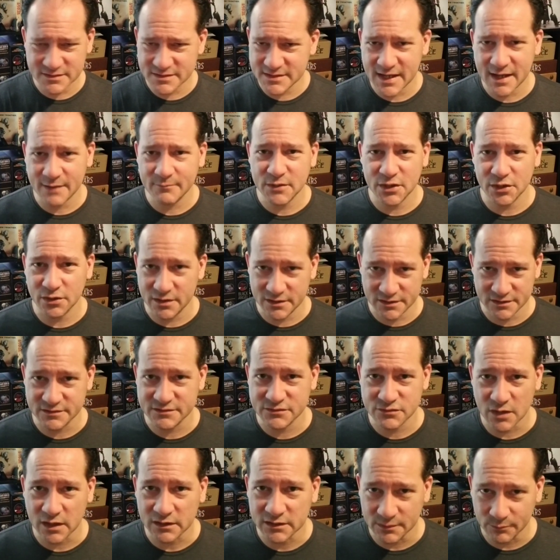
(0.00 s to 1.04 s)
damn near
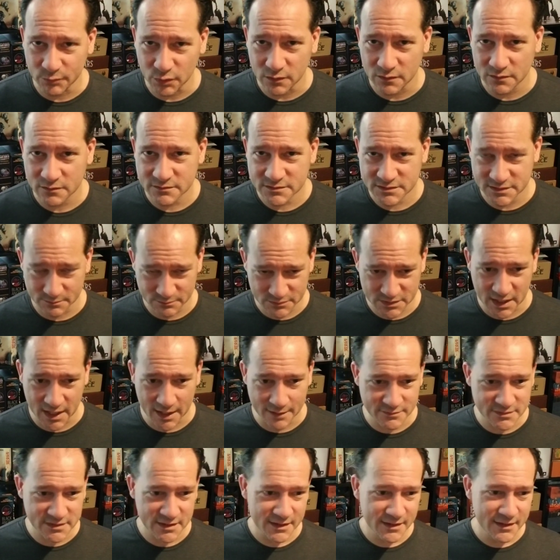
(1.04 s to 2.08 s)
indestructible
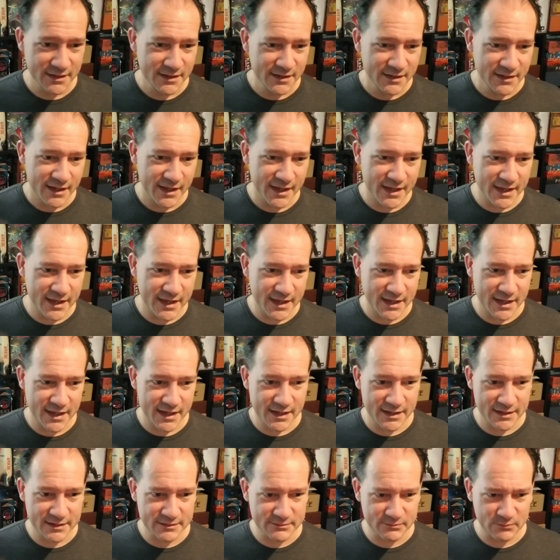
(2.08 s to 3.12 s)
sometimes.
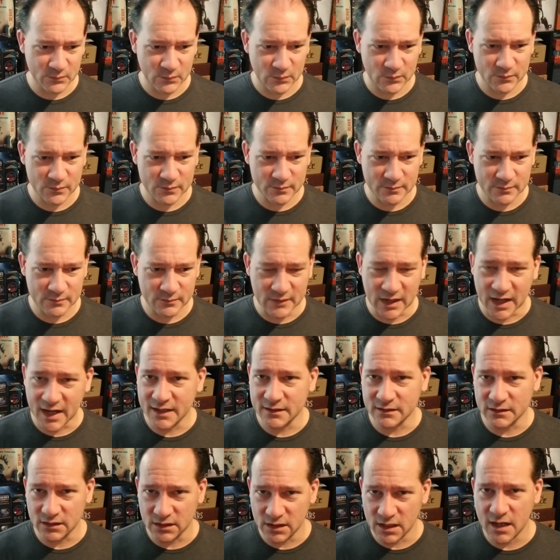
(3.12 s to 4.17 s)
And
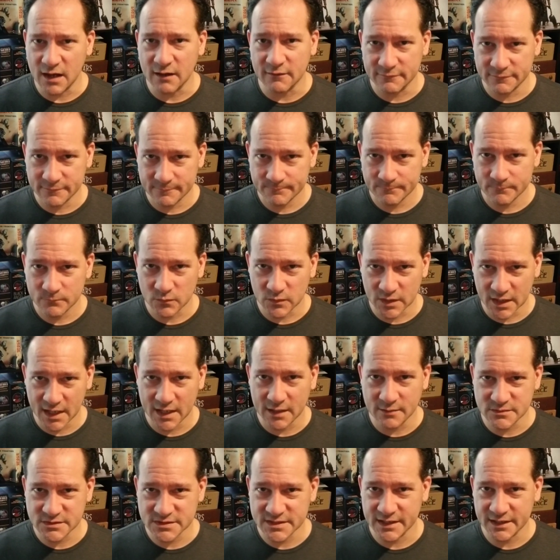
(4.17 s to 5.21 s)
I love
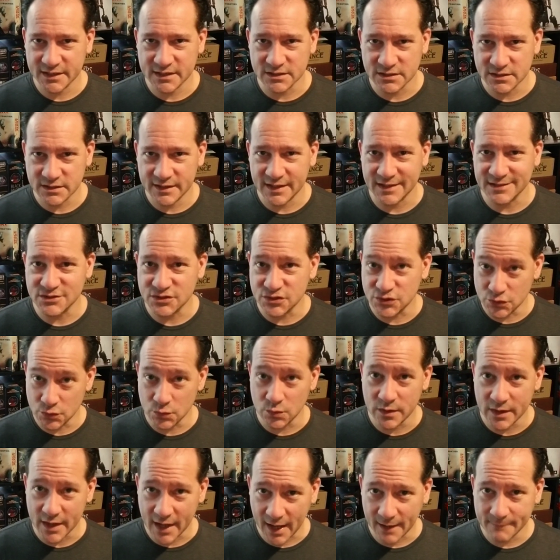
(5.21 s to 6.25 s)
games that
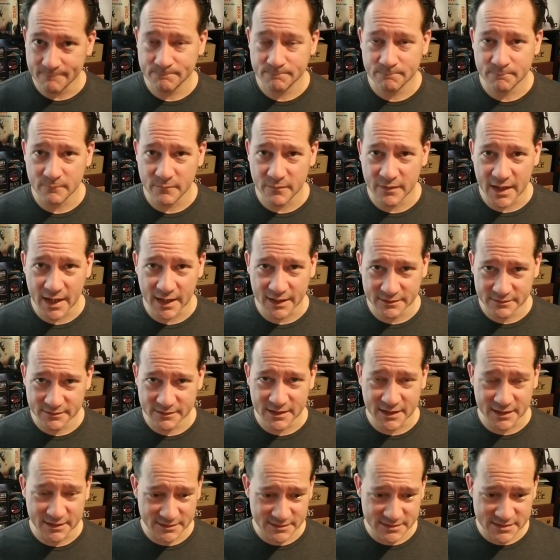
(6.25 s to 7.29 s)
do
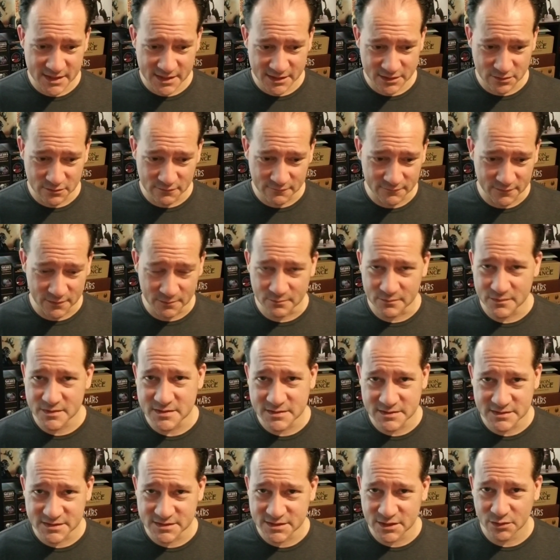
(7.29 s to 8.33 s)
that take you
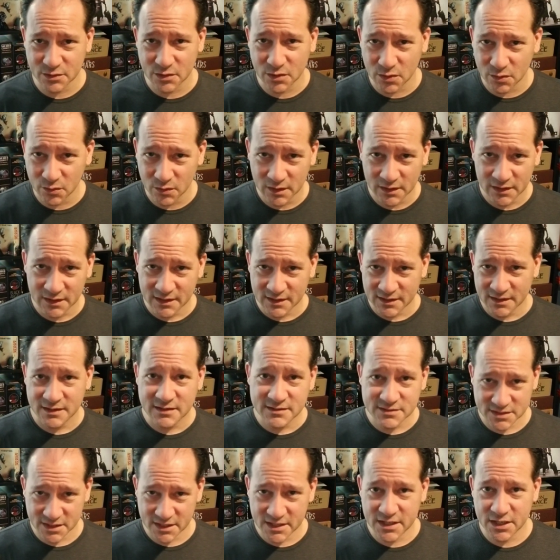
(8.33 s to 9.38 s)
from zero
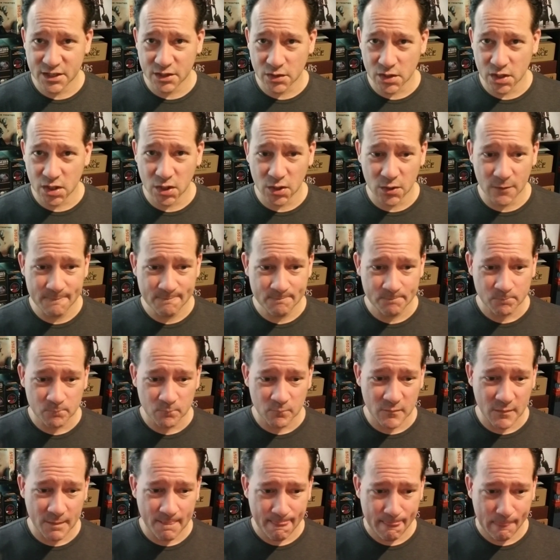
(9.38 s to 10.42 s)
to hero
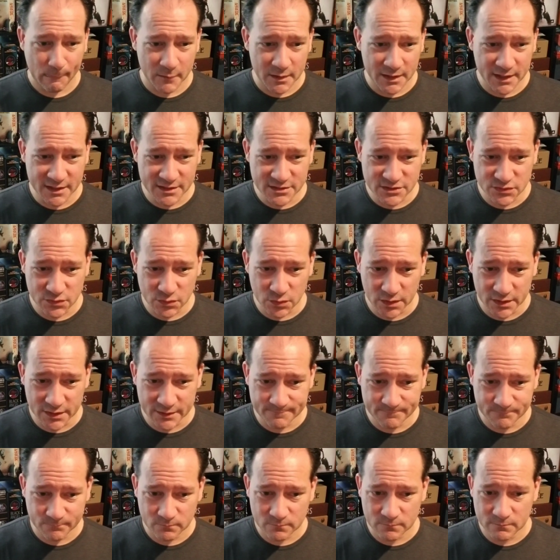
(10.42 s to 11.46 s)
and do
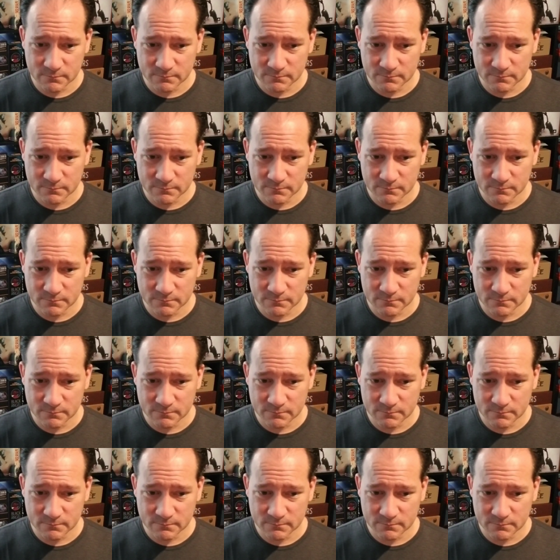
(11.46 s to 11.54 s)
it